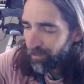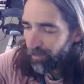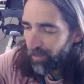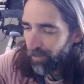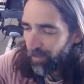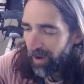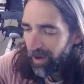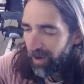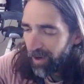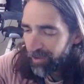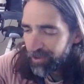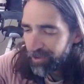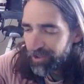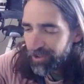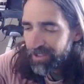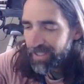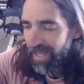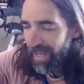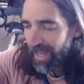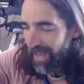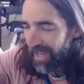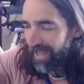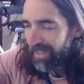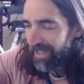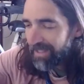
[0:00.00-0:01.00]

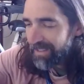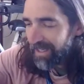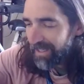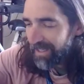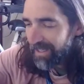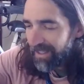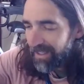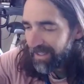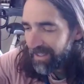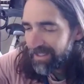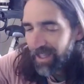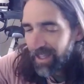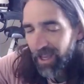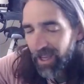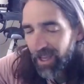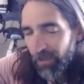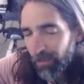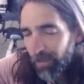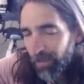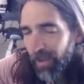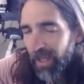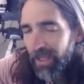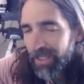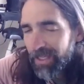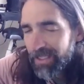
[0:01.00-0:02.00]
understands, I think, the
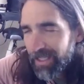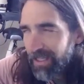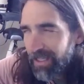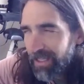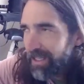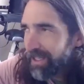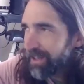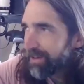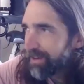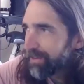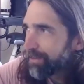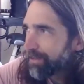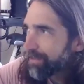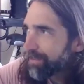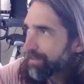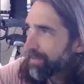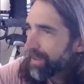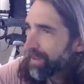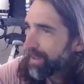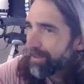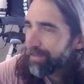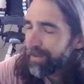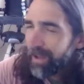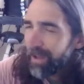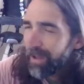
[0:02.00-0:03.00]
complexity of
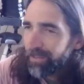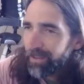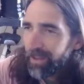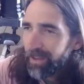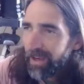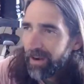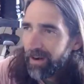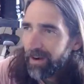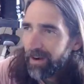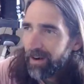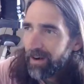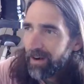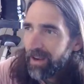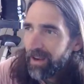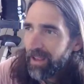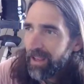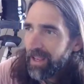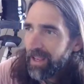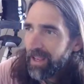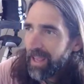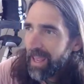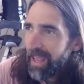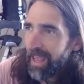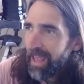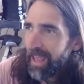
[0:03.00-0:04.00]
healthcare
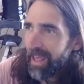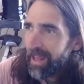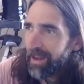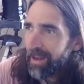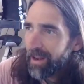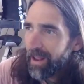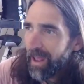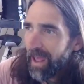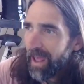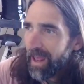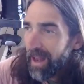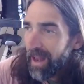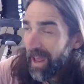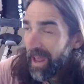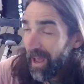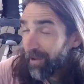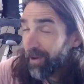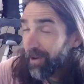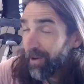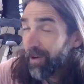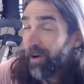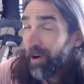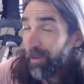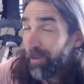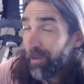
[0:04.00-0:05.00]
and how
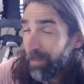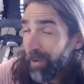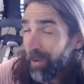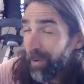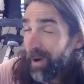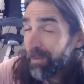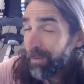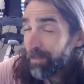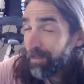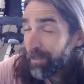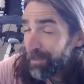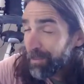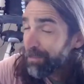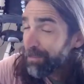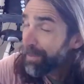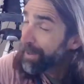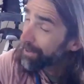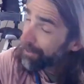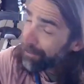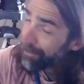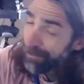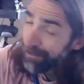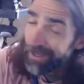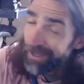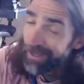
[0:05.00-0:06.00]
there are probably
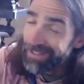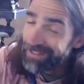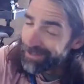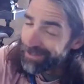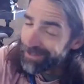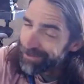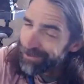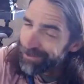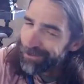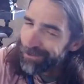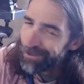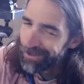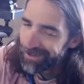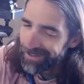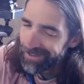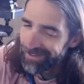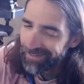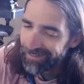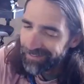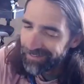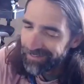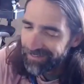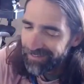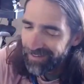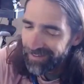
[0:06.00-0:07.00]
better ways to do
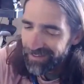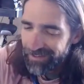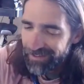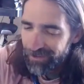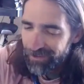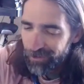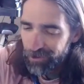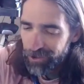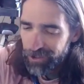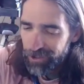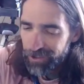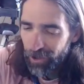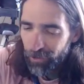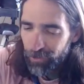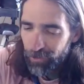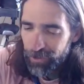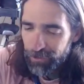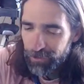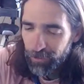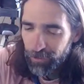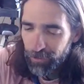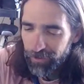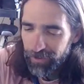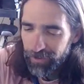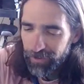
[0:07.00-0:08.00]
things. And so she's always
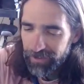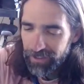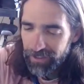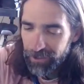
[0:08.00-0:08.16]
willing to